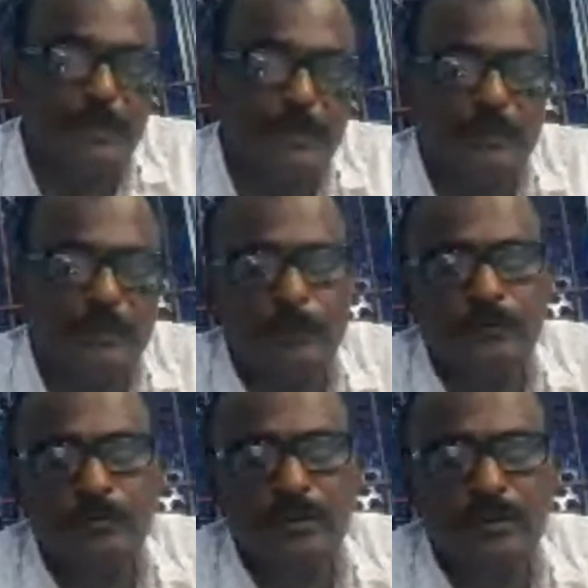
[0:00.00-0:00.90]
While
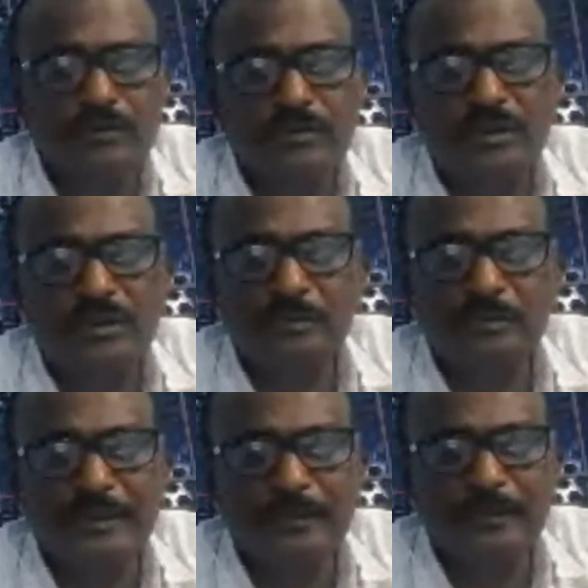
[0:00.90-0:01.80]
lawful exercise
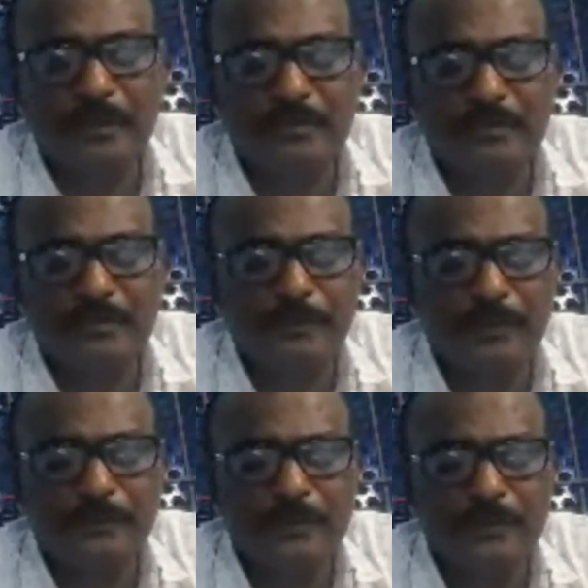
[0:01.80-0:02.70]
of right
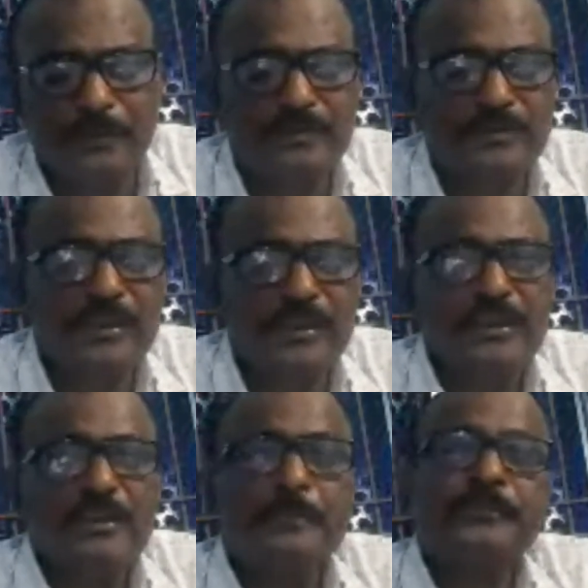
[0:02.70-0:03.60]
of defense,
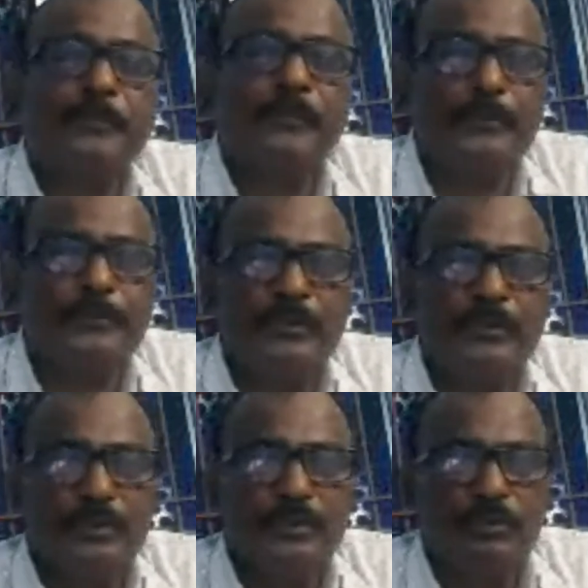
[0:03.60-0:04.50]
if somebody
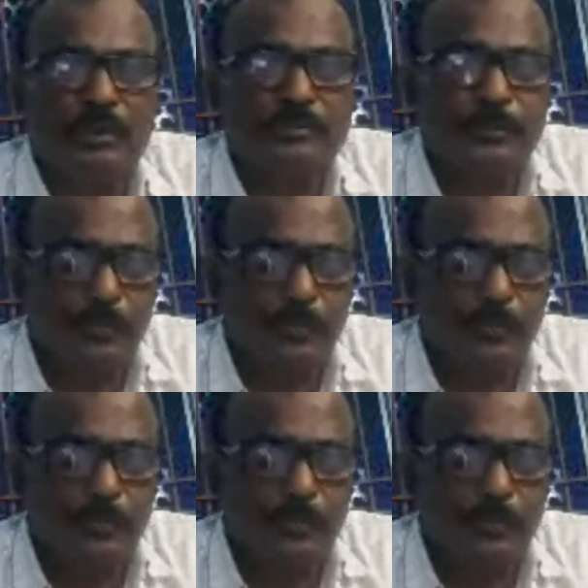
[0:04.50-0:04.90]
was